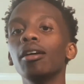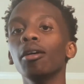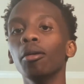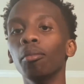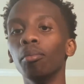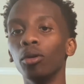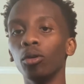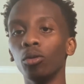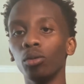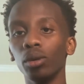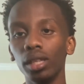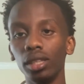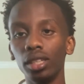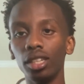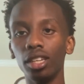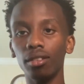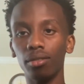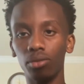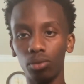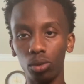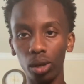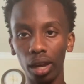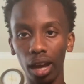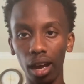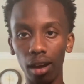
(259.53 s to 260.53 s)
But really,
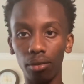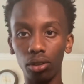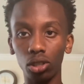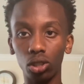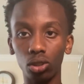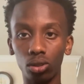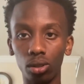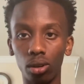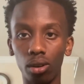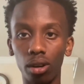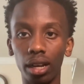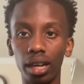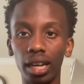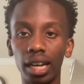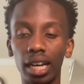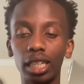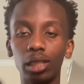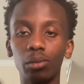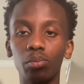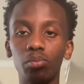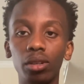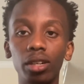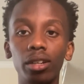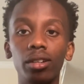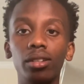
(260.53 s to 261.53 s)
if you have a strong-ass
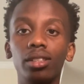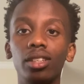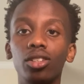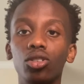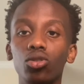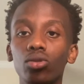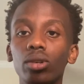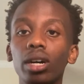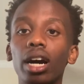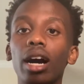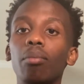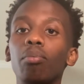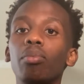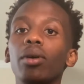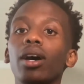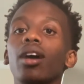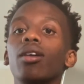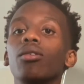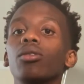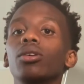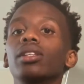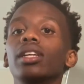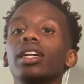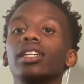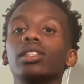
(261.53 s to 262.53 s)
spirit, then you got
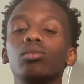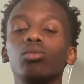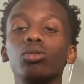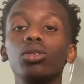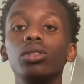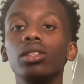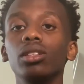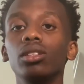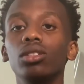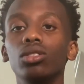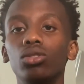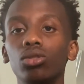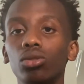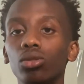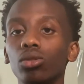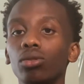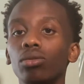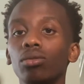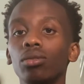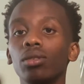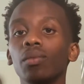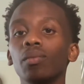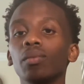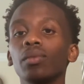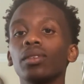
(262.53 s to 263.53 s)
power. That's really the truth.
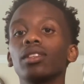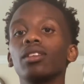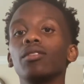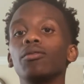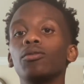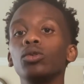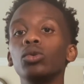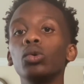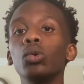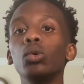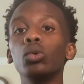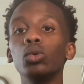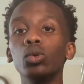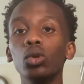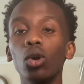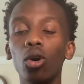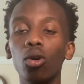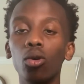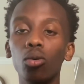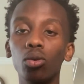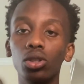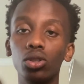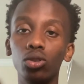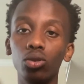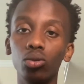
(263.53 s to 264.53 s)
If you know
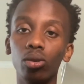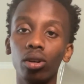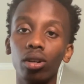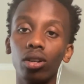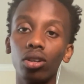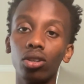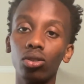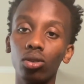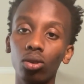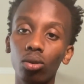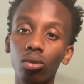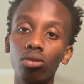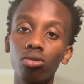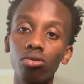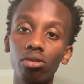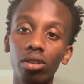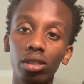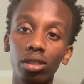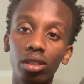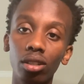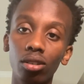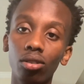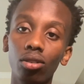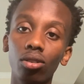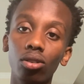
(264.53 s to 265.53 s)
what you want to do and you
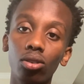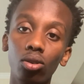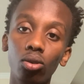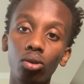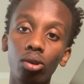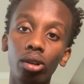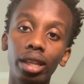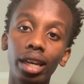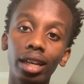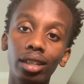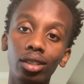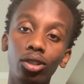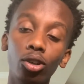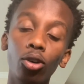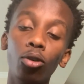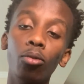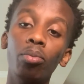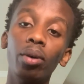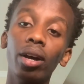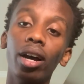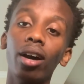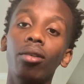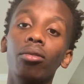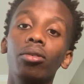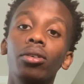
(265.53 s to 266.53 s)
continue to do it, that's your
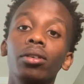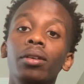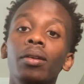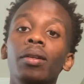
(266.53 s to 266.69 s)
power.